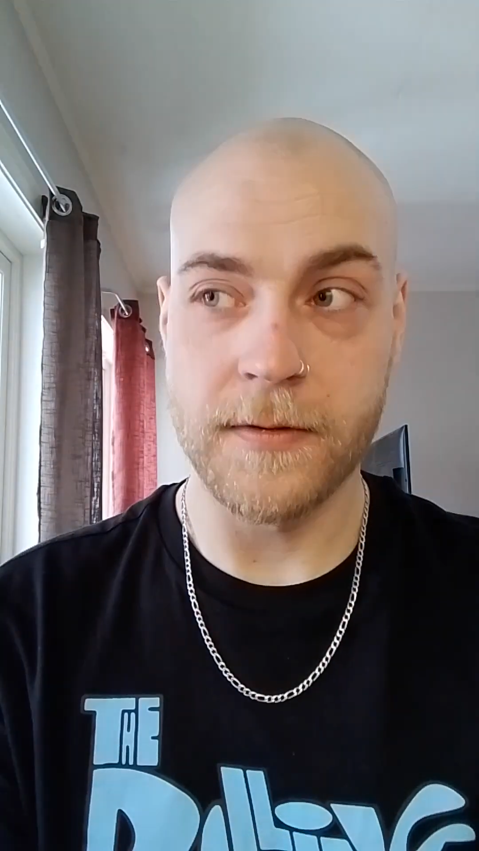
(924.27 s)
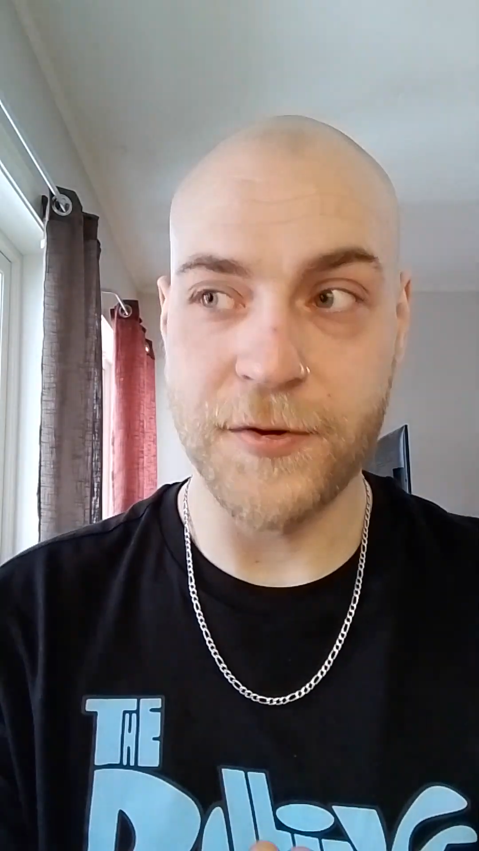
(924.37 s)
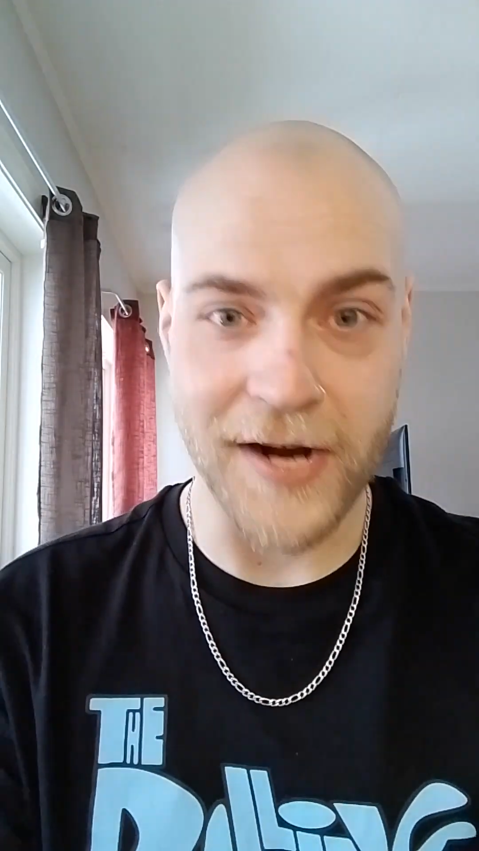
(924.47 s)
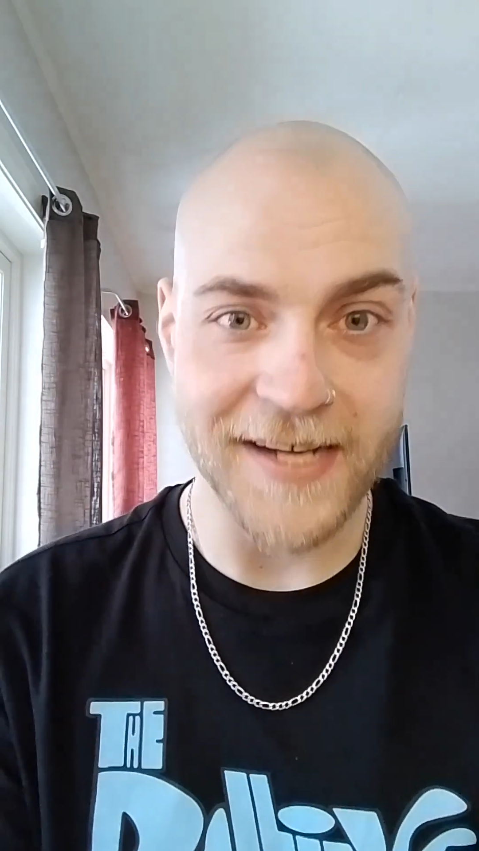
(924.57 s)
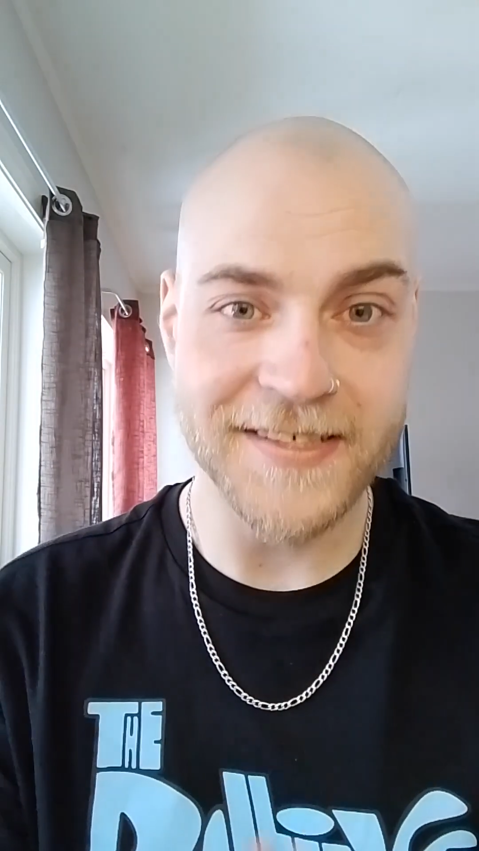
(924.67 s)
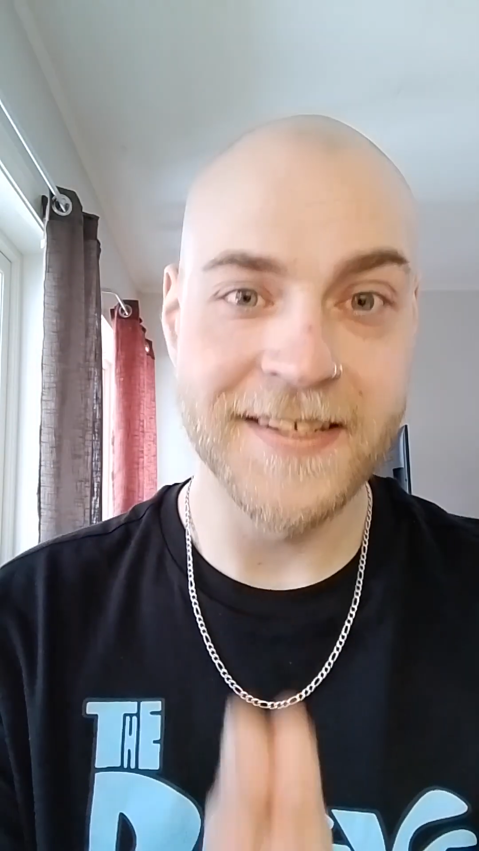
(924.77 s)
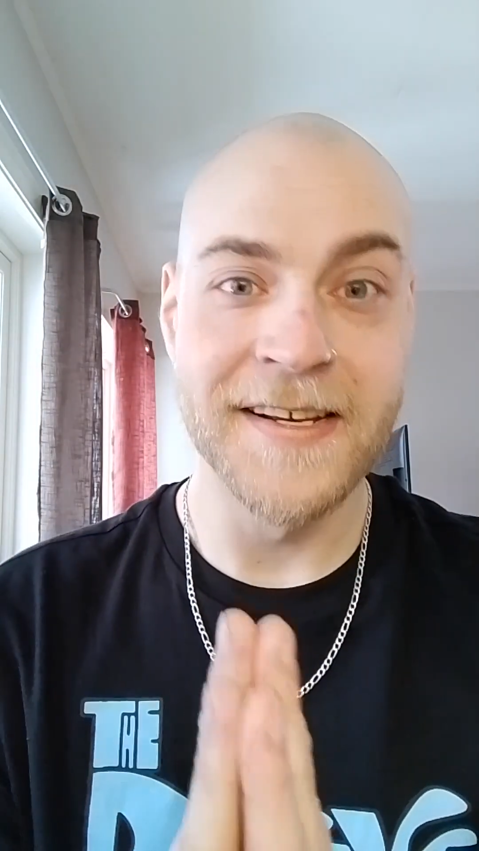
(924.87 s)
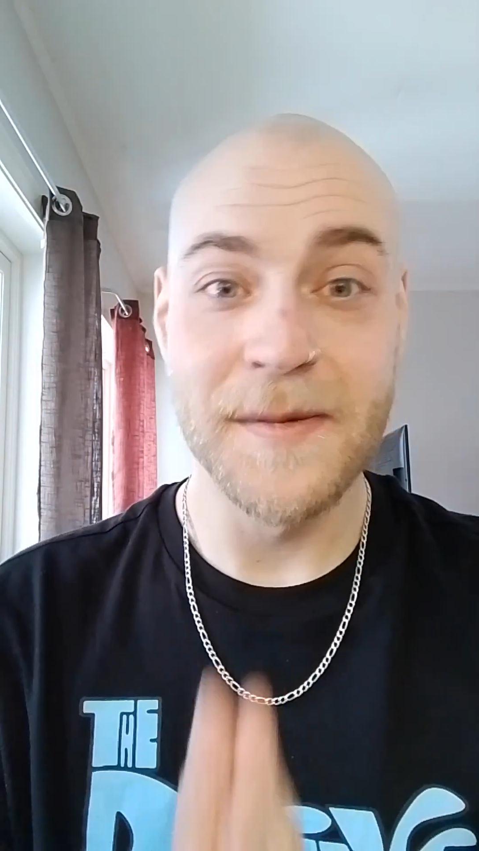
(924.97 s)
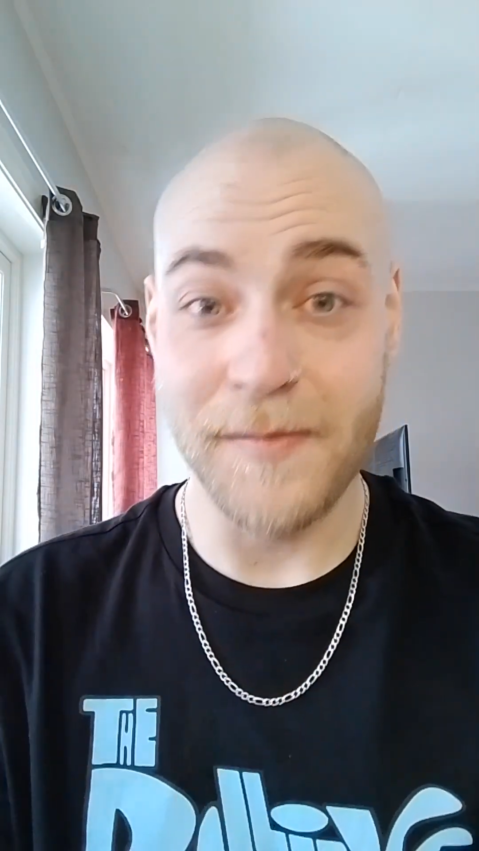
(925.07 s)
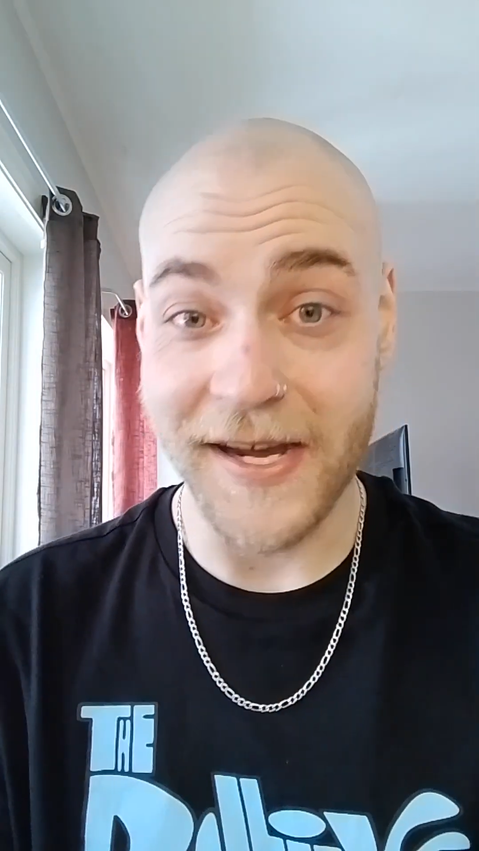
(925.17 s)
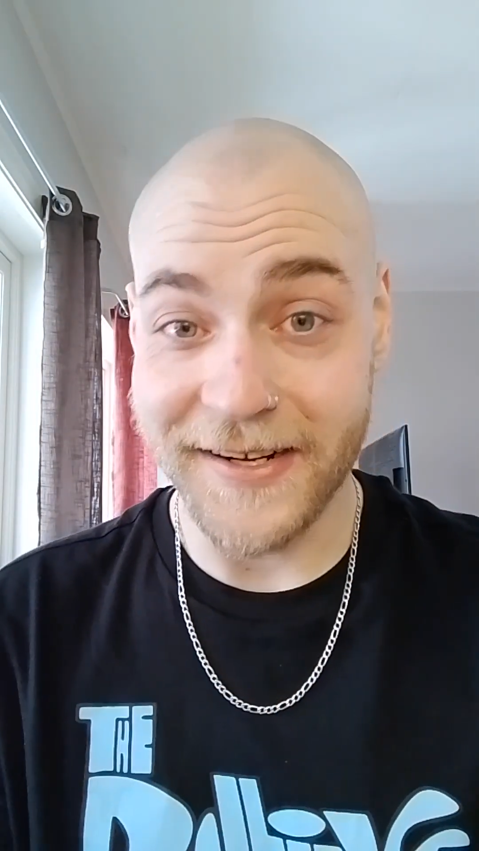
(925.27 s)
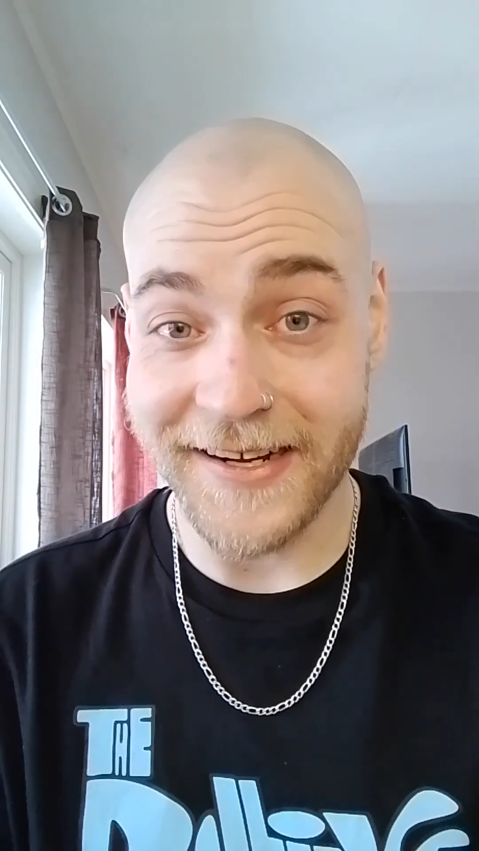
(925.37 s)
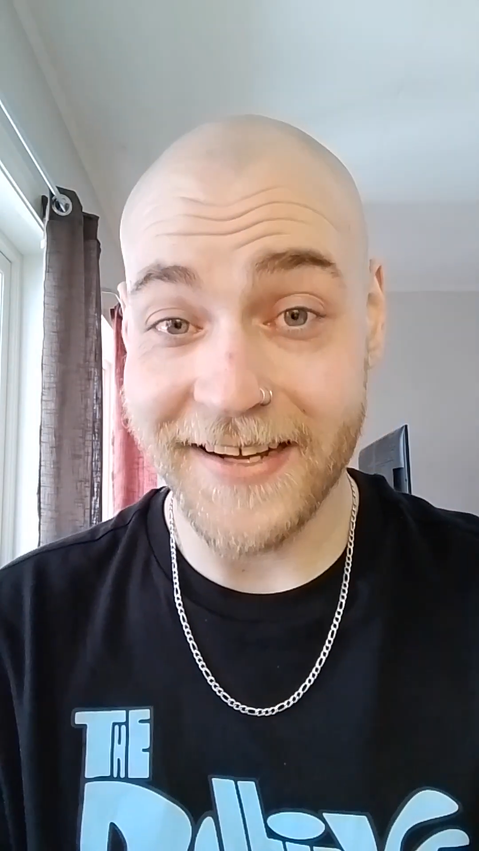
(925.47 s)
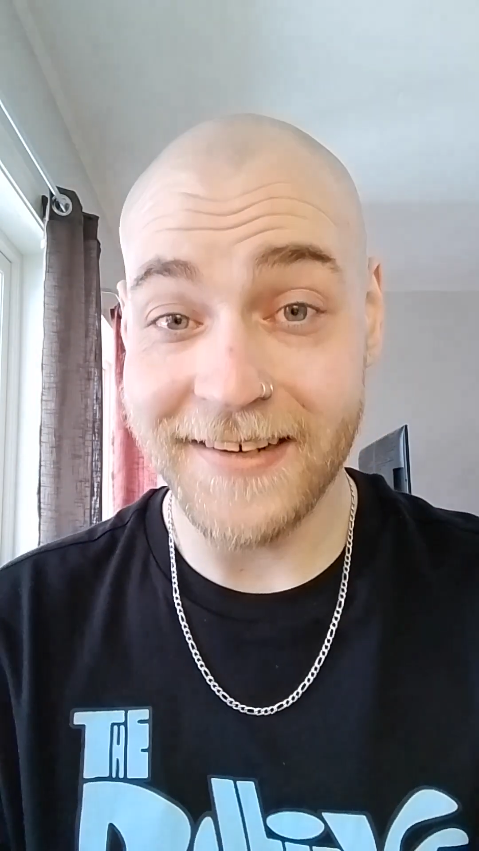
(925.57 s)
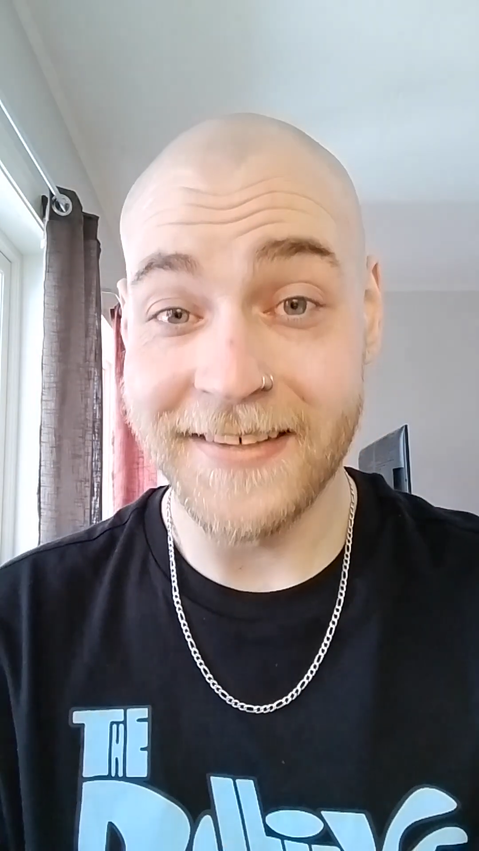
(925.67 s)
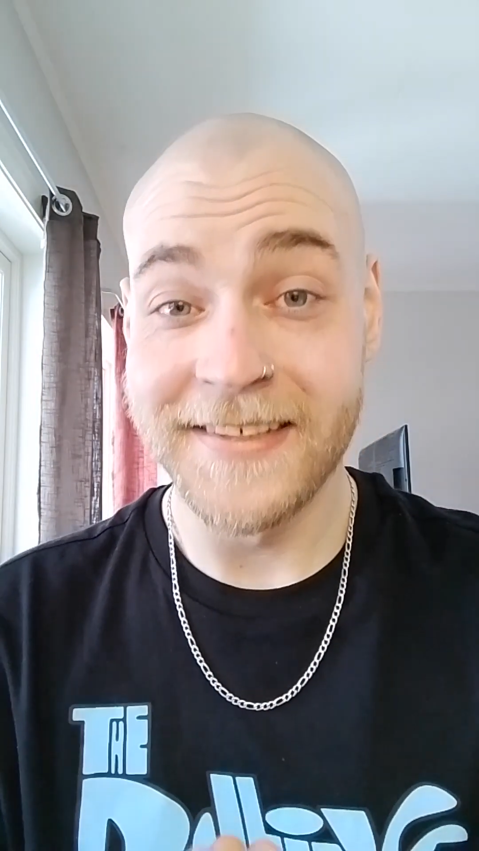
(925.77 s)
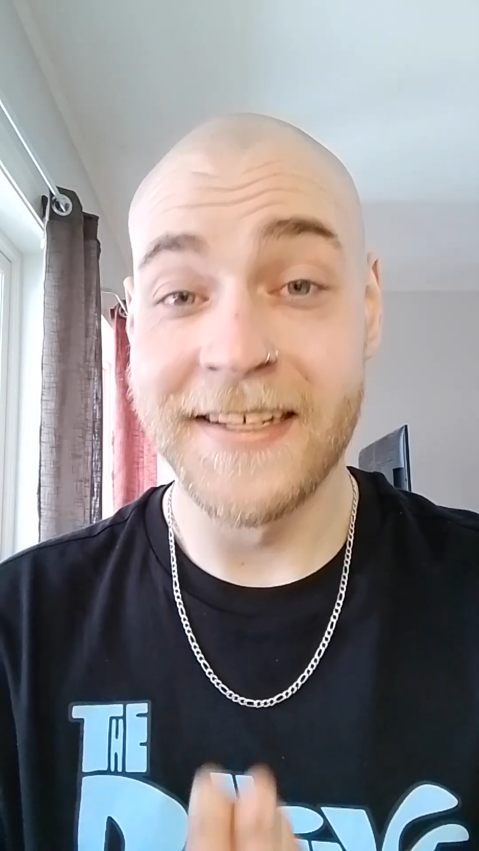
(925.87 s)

Christ, Michael,